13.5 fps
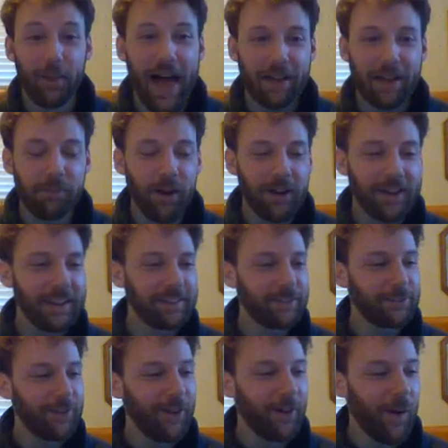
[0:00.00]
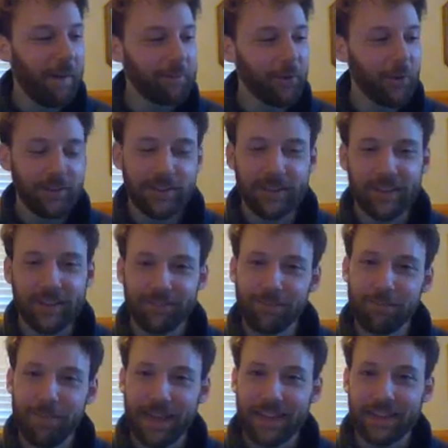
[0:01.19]
black market. Yeah. So I'm going to
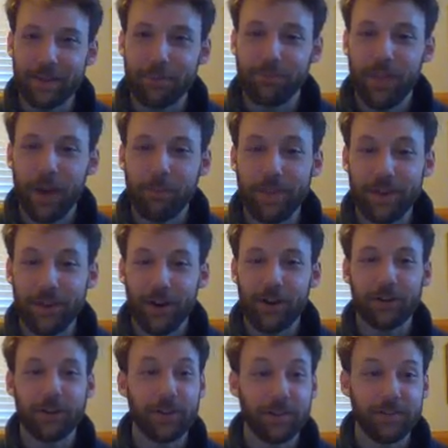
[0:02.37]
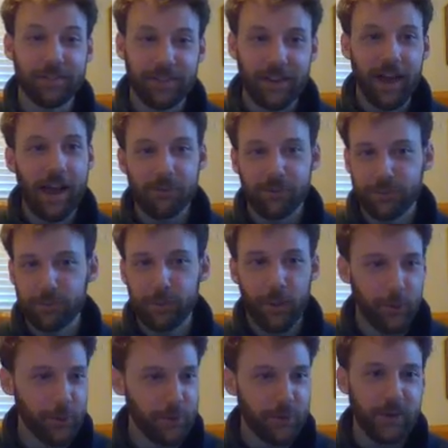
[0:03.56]
make it a bit harder, and I have some
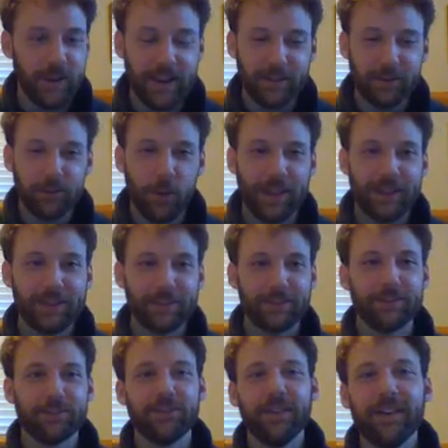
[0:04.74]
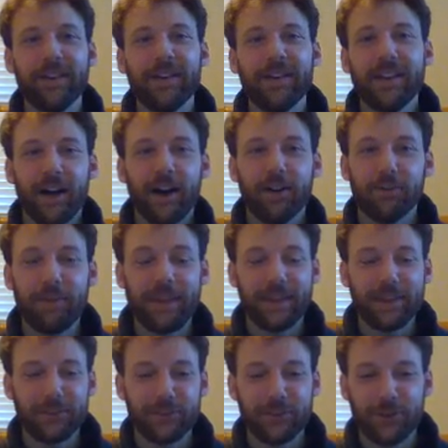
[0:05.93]
other creative ways of
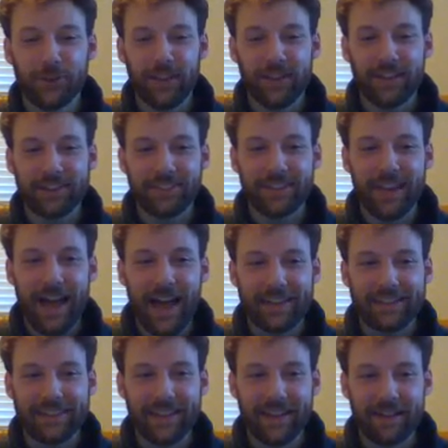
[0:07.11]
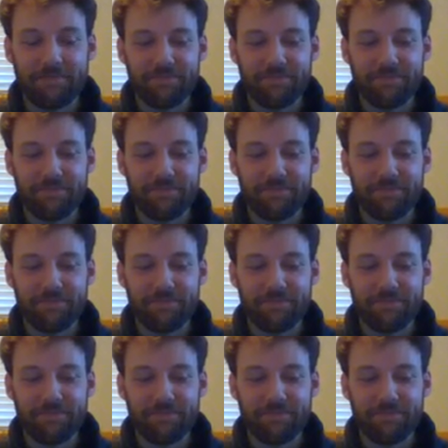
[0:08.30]
making sure that it's not